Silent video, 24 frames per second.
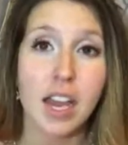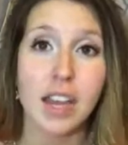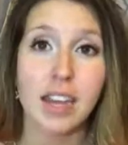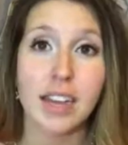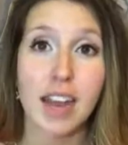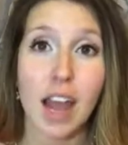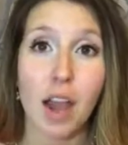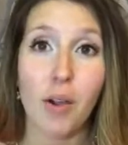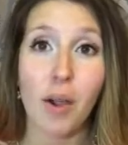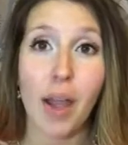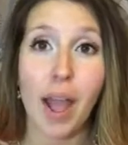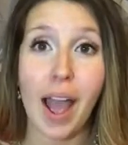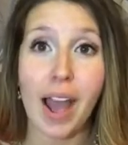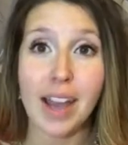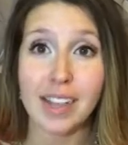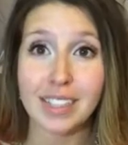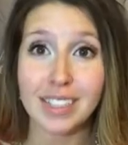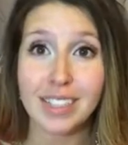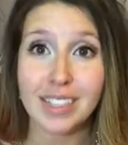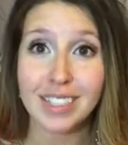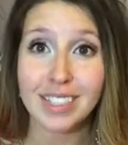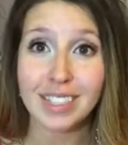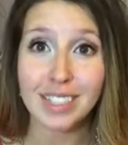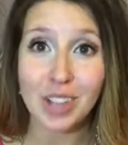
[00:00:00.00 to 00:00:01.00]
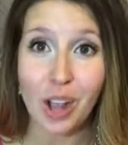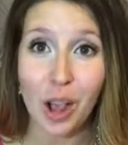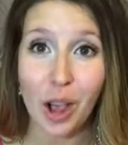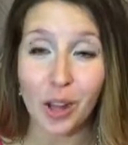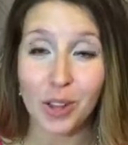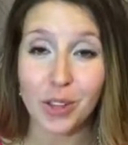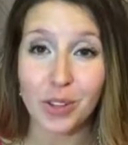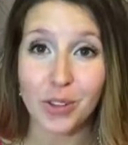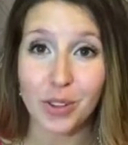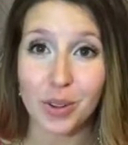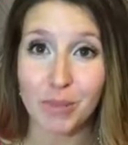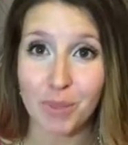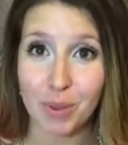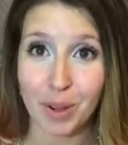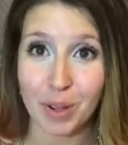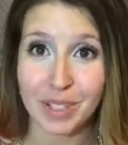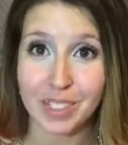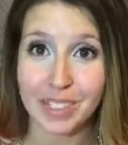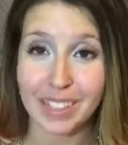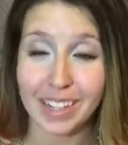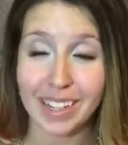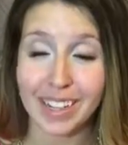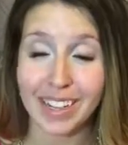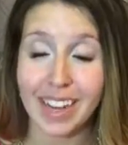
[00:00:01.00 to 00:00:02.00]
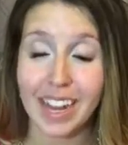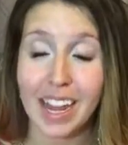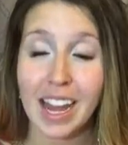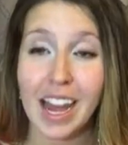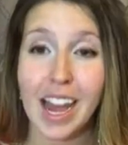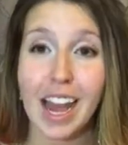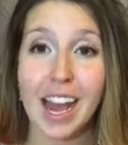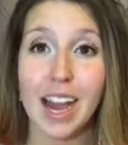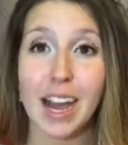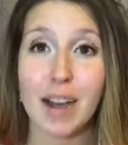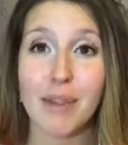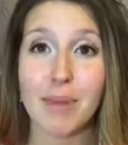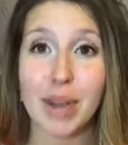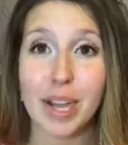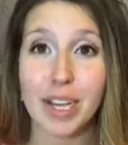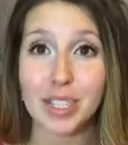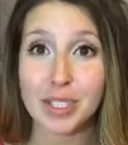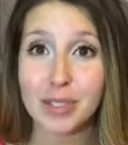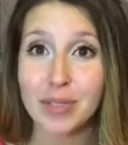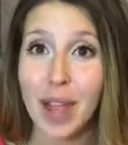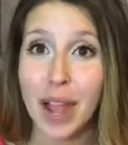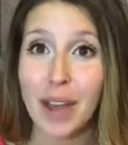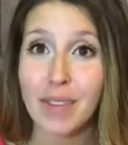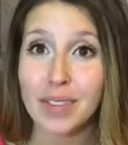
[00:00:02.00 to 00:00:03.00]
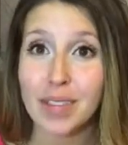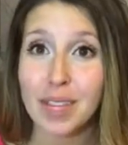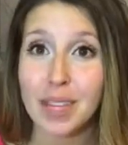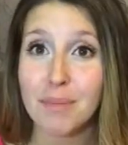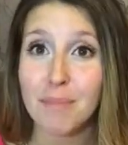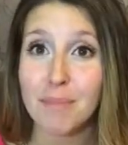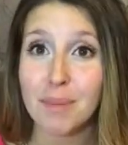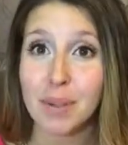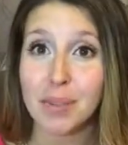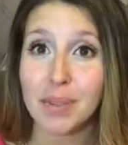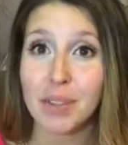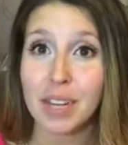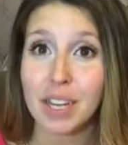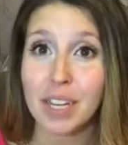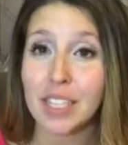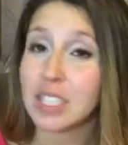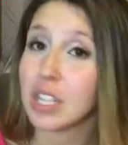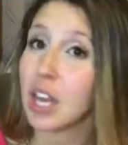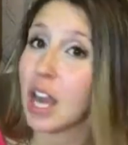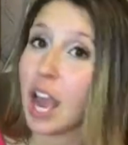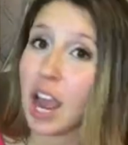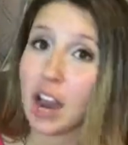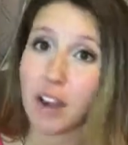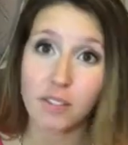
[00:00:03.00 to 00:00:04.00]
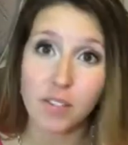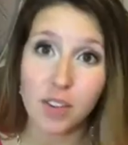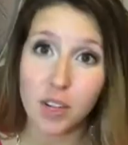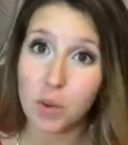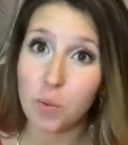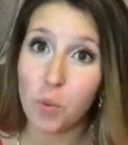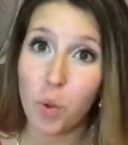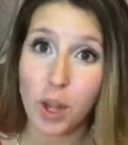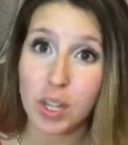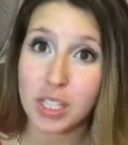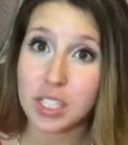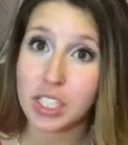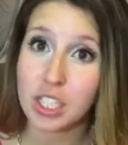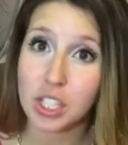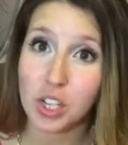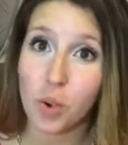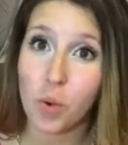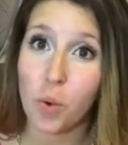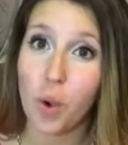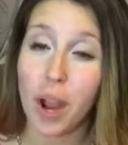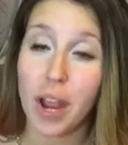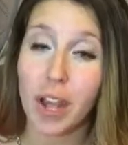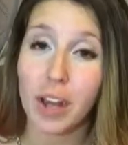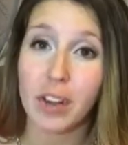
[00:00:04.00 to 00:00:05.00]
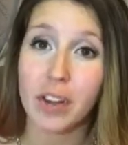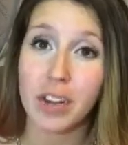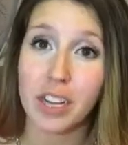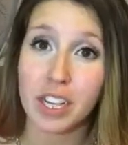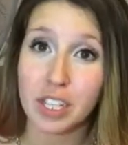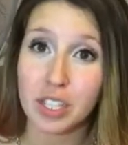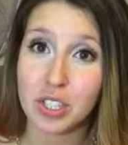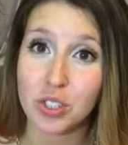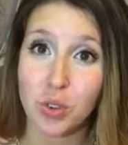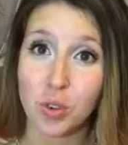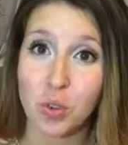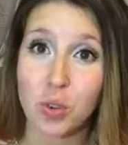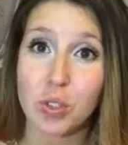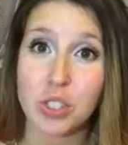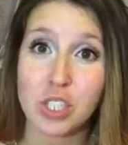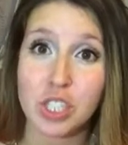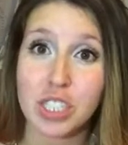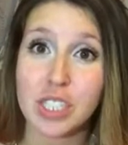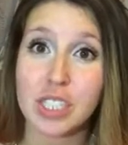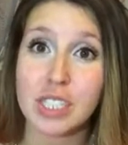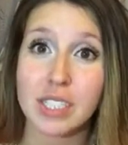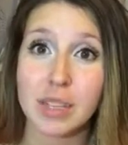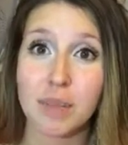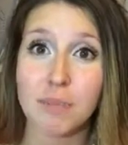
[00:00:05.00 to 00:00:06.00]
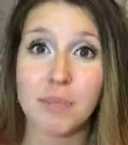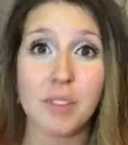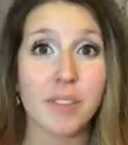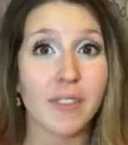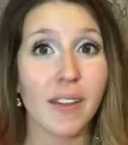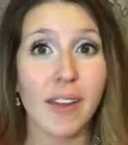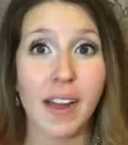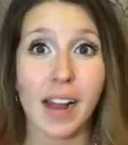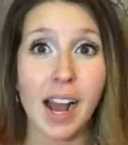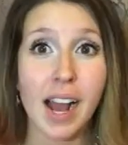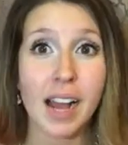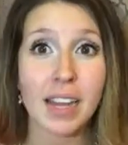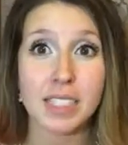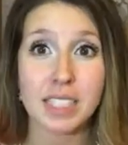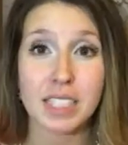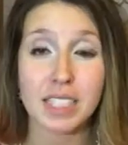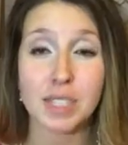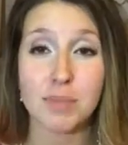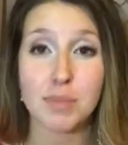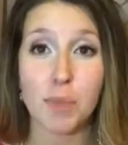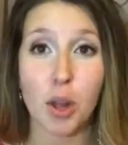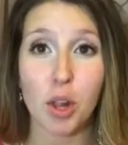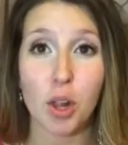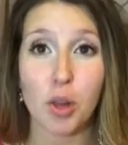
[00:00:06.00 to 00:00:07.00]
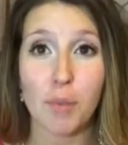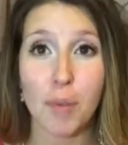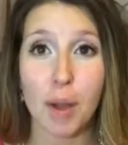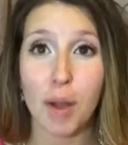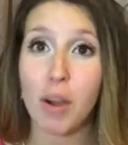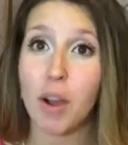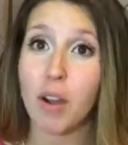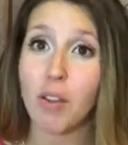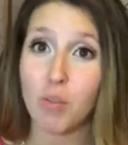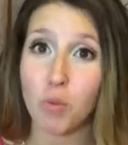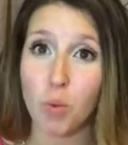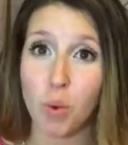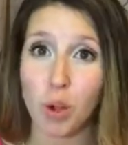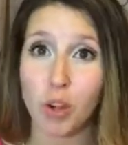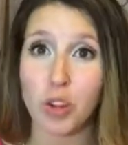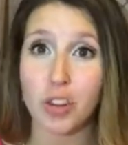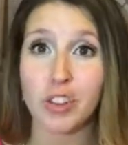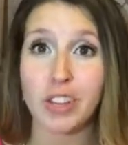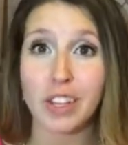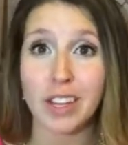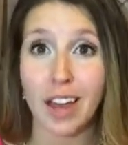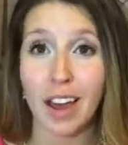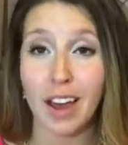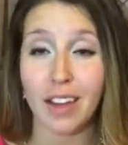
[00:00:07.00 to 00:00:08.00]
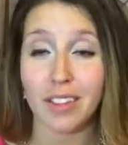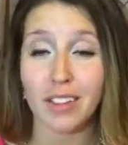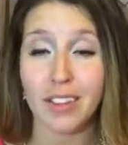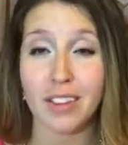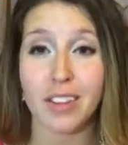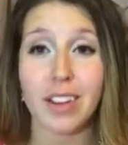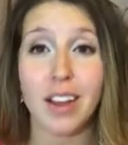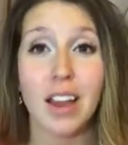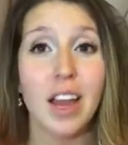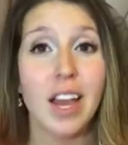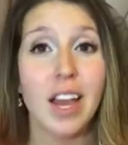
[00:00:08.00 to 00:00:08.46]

Now, as an intolerant person, I do have the ability to every once in a while indulge in something that has a small amount of one or the other.